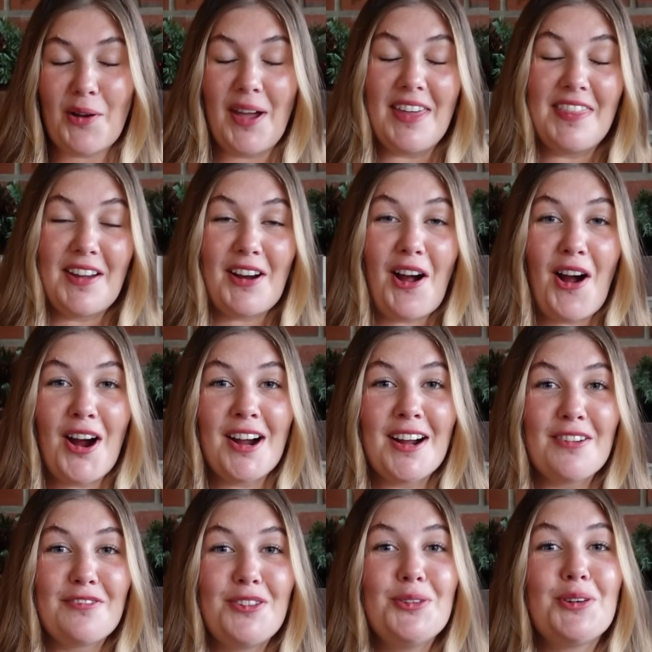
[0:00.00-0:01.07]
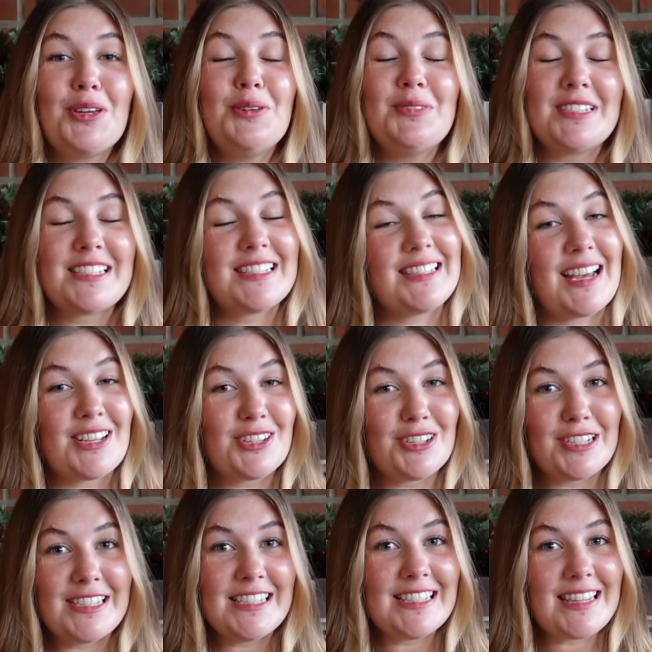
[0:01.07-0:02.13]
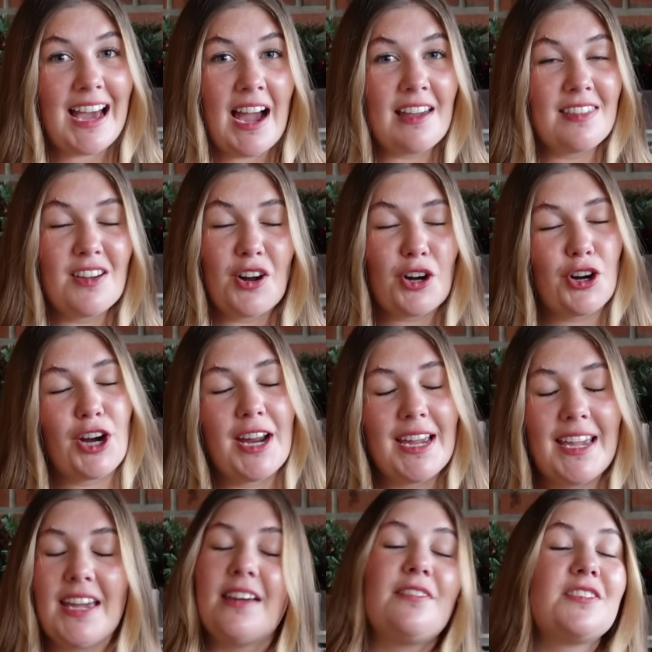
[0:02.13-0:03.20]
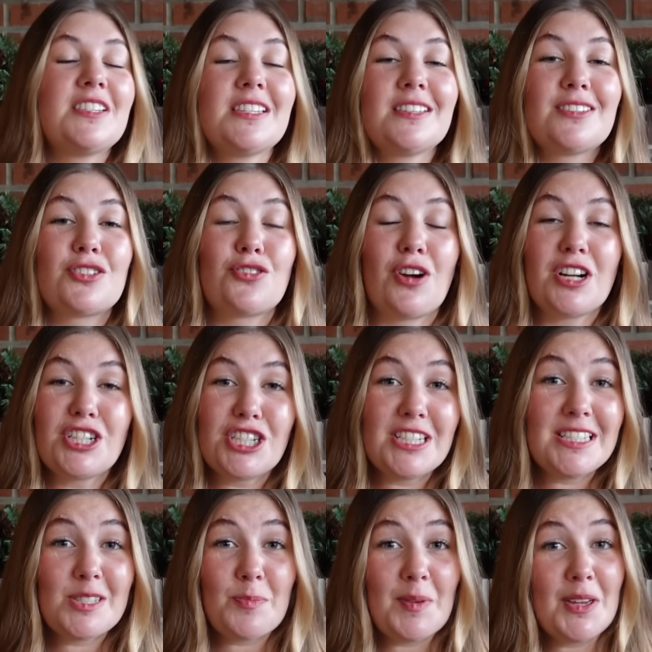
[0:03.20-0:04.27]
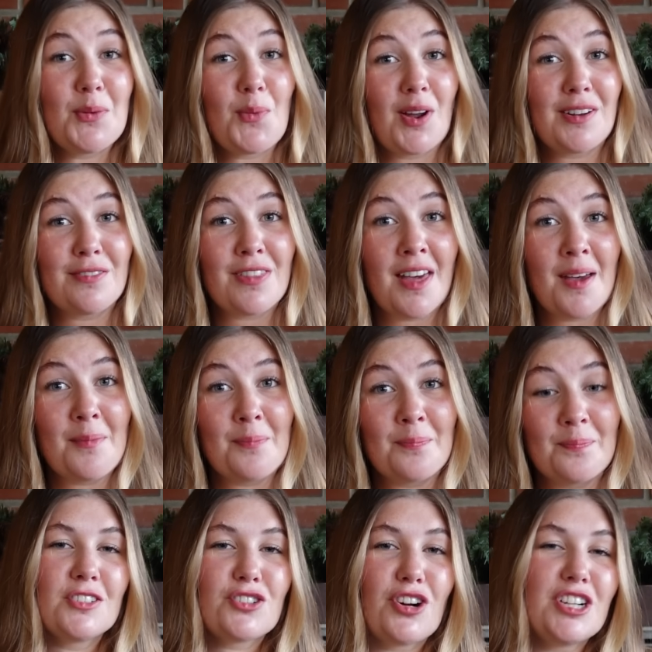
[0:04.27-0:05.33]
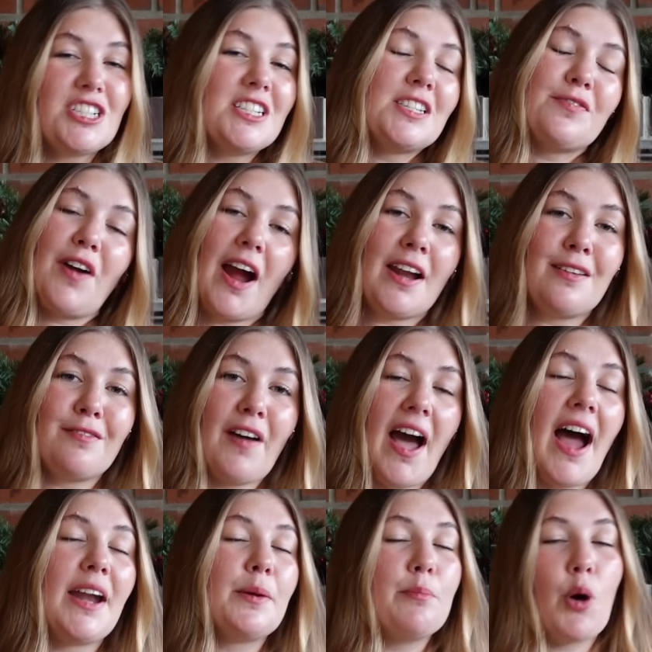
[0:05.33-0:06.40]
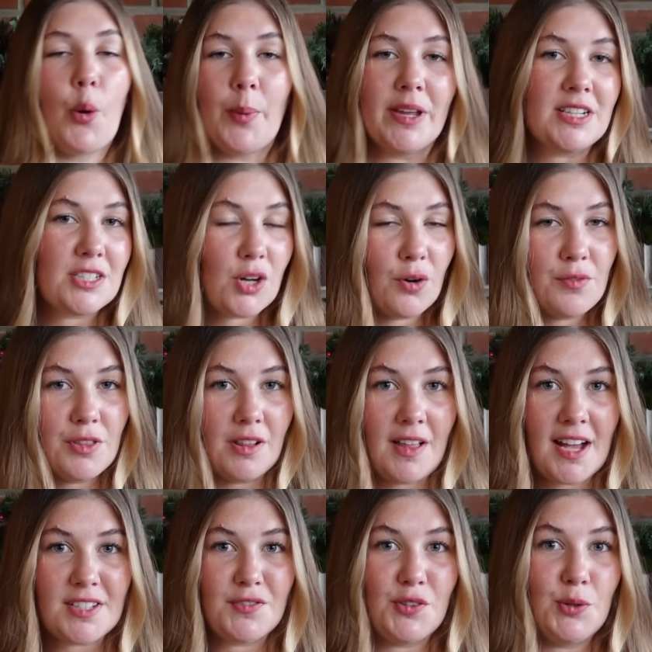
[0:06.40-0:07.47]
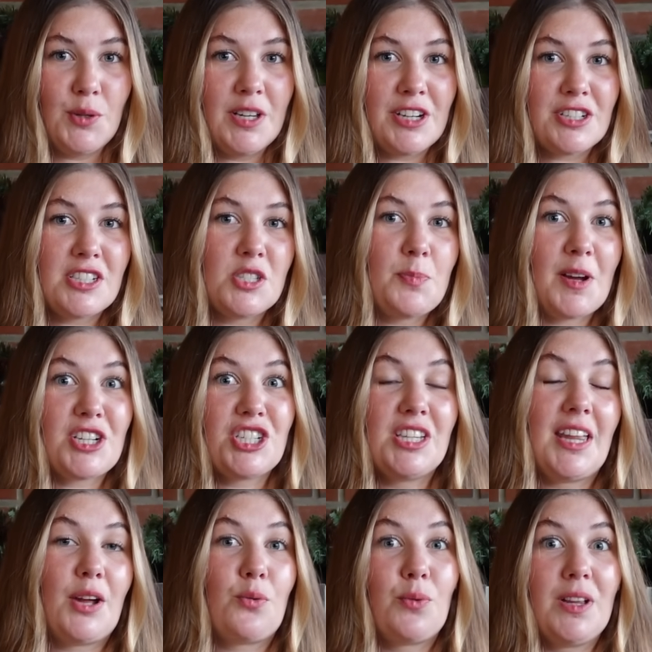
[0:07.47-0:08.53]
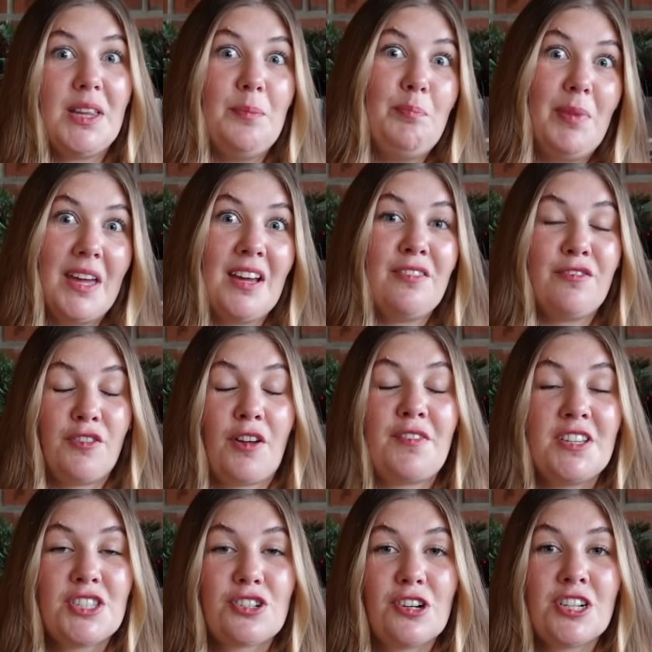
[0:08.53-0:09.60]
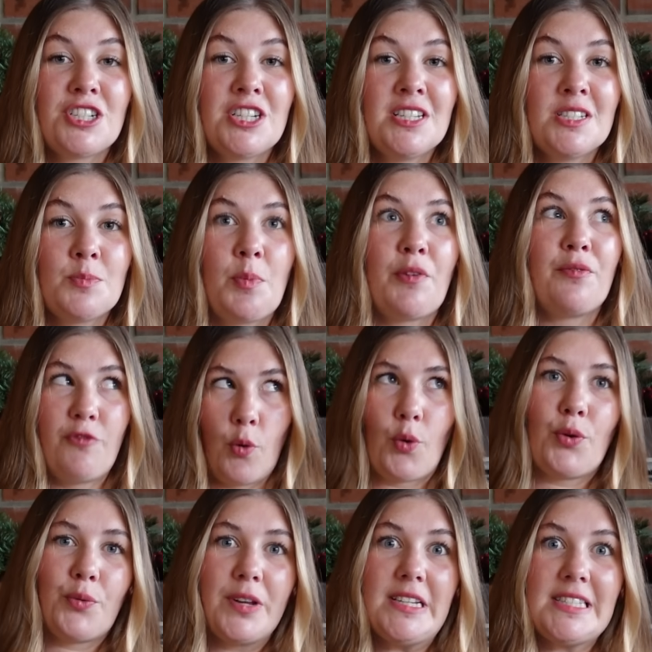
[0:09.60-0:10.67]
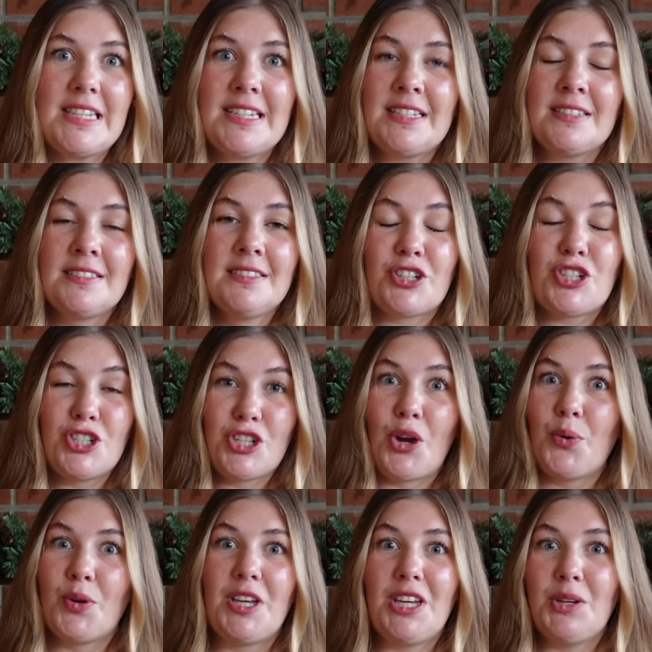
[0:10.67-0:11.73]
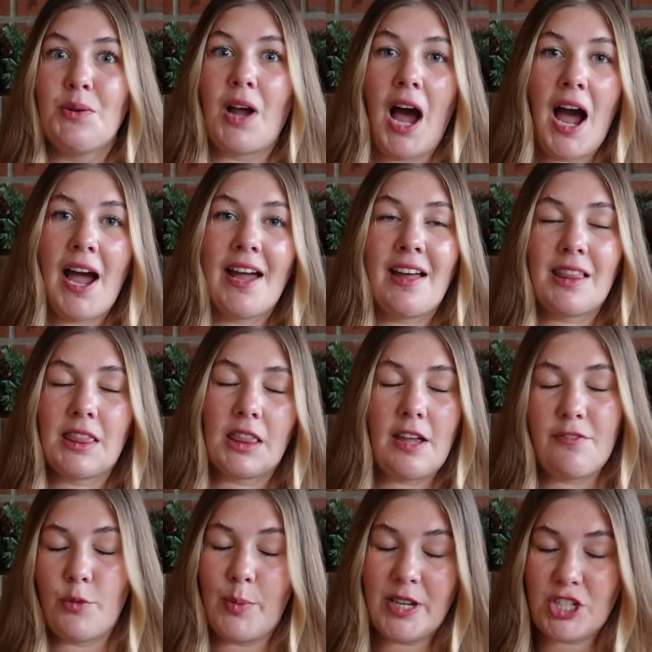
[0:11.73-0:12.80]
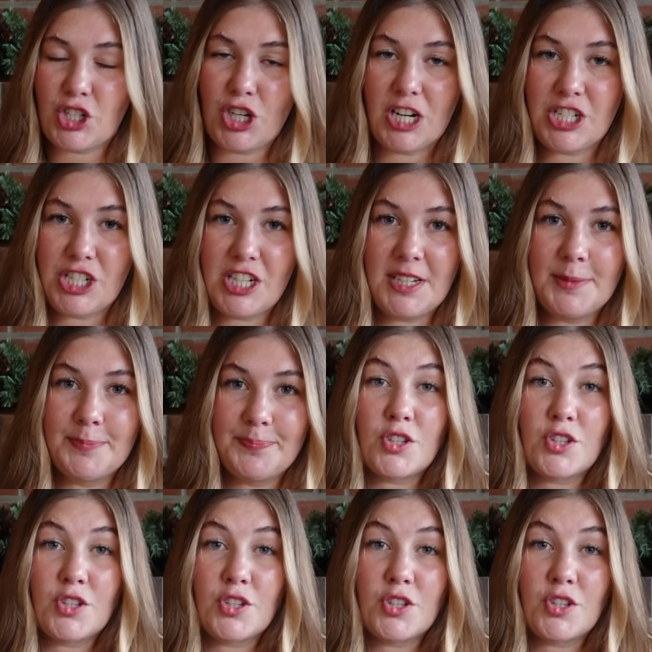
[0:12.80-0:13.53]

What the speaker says: Okay, there are a few cute accessories that I think are great gifts, scrunchies being one of them. Scrunchies have kind of had a moment over the last few years, especially like really big fluffy scrunchies, but for a reason. They're so cute. I love a big scrunchie.